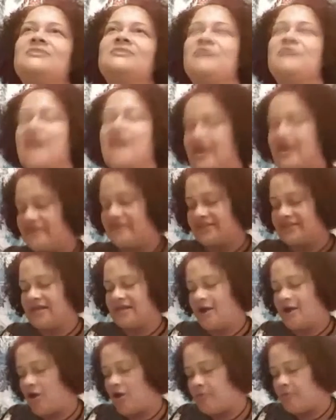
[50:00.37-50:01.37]
We have this
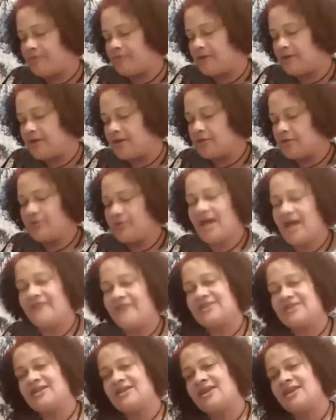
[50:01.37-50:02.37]
help. We have
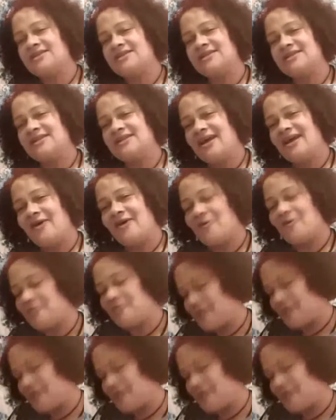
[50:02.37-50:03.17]
this unseen help.